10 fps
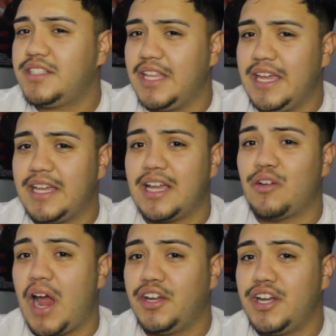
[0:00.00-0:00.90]
think.
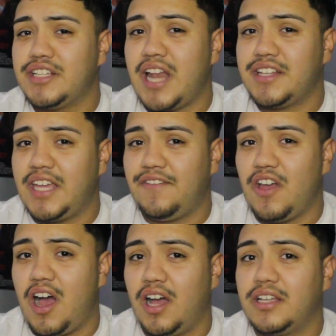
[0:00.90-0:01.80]
Grindr is not safe,
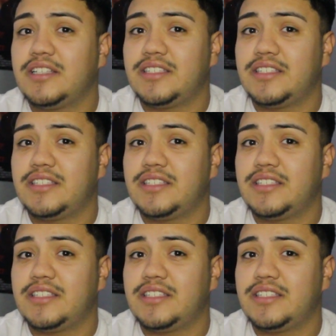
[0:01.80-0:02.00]
y'all.